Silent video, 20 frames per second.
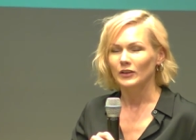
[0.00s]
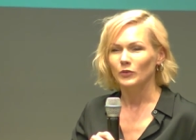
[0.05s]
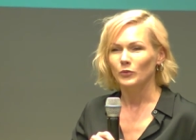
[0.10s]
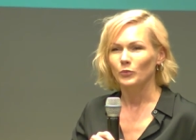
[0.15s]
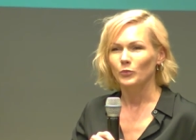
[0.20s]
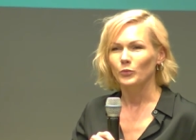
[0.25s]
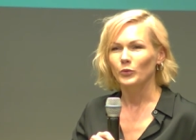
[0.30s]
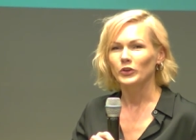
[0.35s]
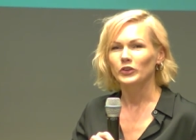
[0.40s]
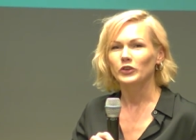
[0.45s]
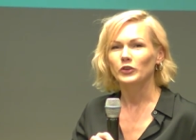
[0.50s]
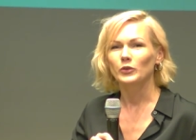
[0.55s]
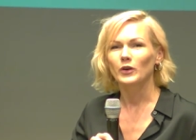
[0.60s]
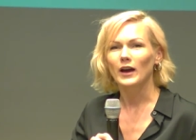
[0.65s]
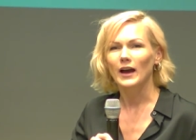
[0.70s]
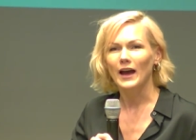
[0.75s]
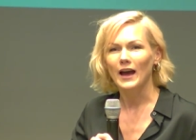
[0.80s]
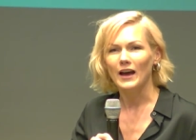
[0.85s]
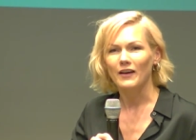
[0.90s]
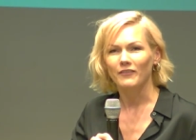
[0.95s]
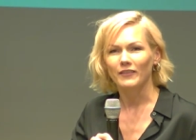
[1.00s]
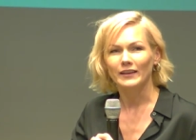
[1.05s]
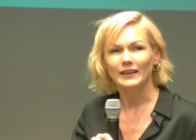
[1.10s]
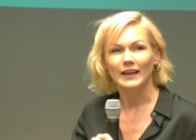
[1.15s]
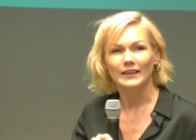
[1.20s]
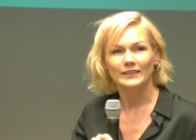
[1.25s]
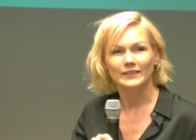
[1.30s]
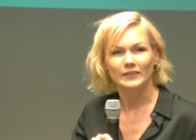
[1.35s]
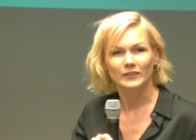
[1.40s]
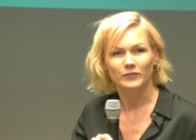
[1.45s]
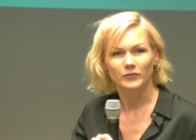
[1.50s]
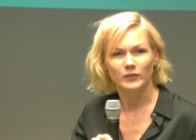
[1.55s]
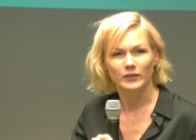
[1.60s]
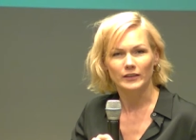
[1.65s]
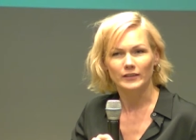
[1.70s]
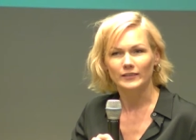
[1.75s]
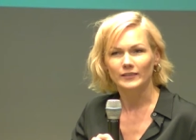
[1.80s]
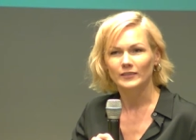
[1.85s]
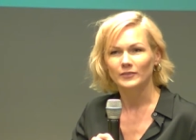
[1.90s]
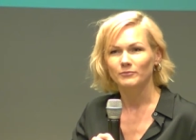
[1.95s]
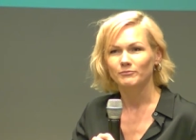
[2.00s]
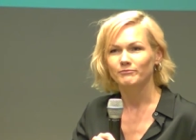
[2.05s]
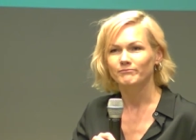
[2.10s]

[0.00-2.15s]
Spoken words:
would you have an answer for this?